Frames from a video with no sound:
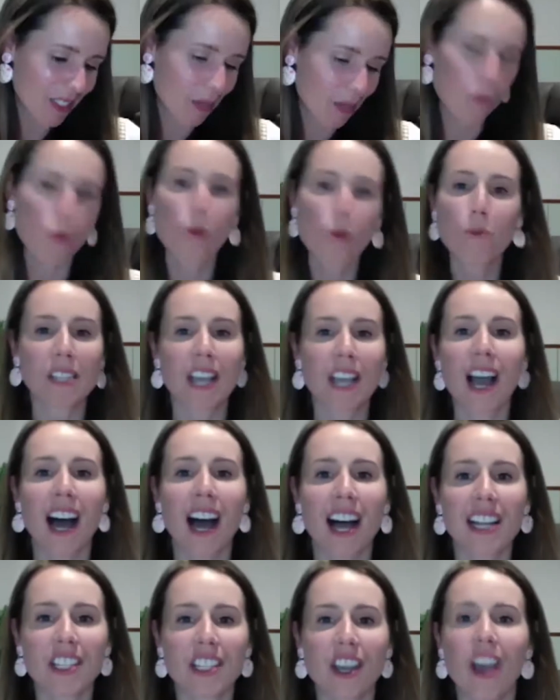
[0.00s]
warms your
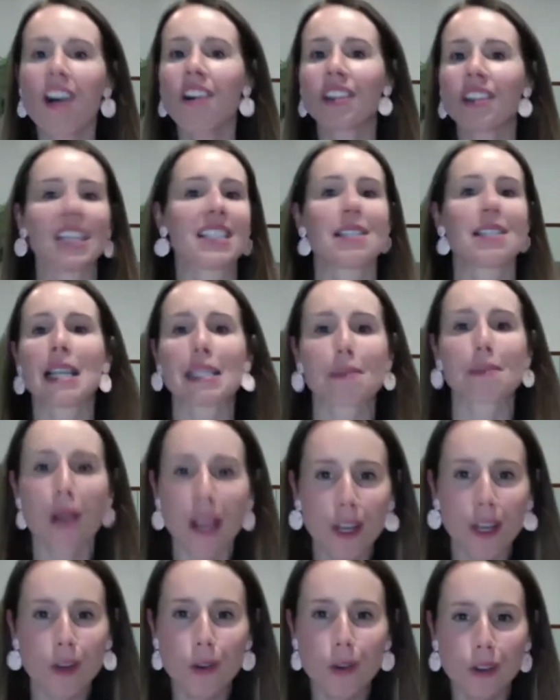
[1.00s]
heart to go, oh, that's my
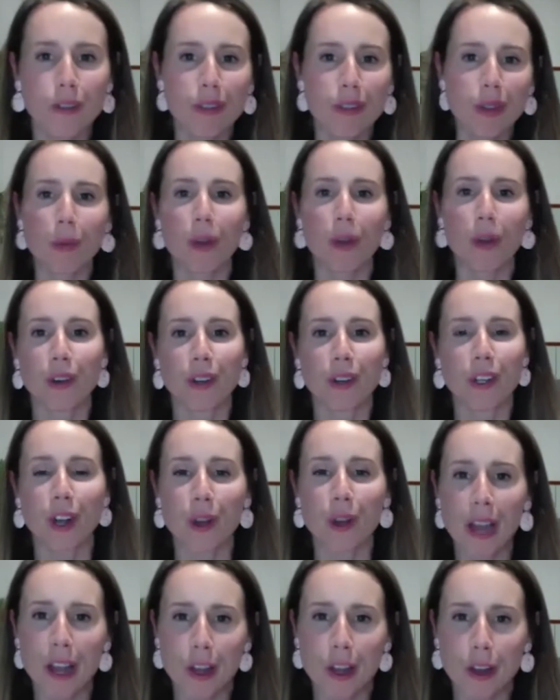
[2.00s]
corner of the world. You know,
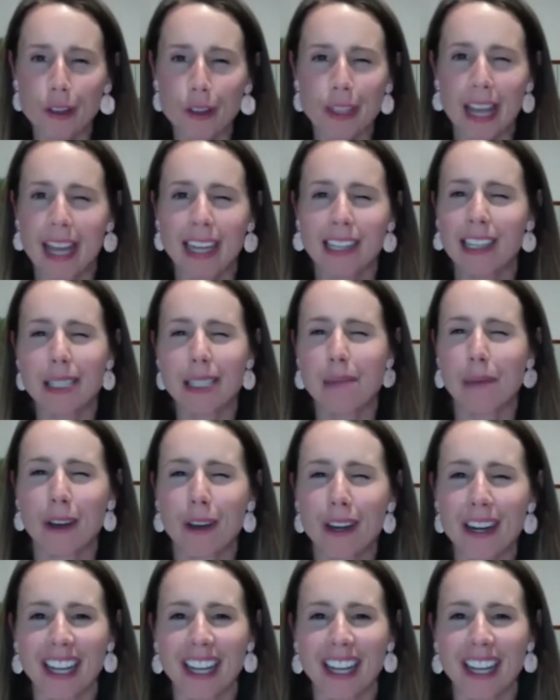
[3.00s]
I own that little spot.